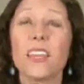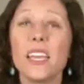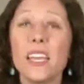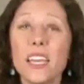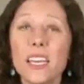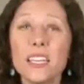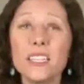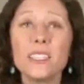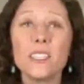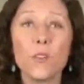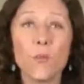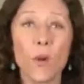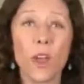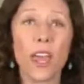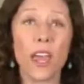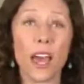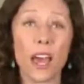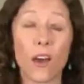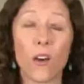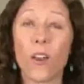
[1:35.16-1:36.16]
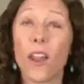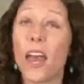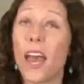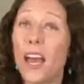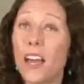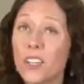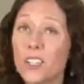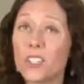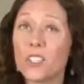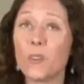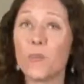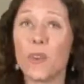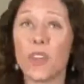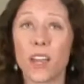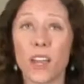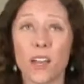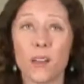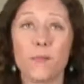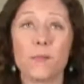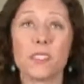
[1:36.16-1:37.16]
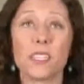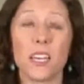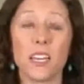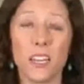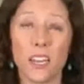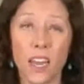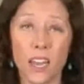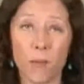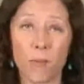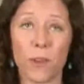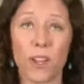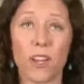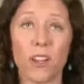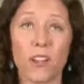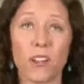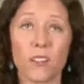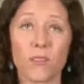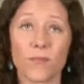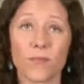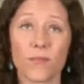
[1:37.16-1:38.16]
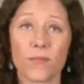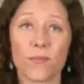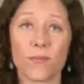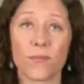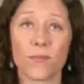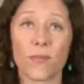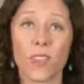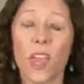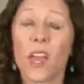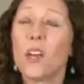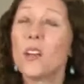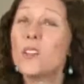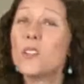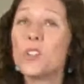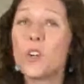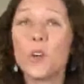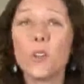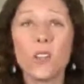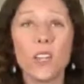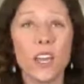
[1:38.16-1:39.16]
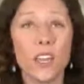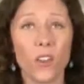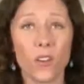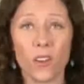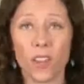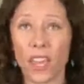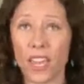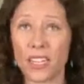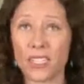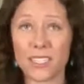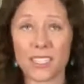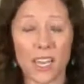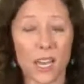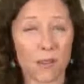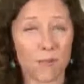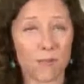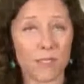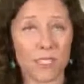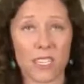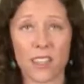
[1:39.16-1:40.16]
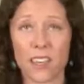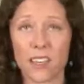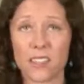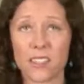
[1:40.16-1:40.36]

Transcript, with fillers: The easy way out actually becomes a nightmare. Don't let your case come to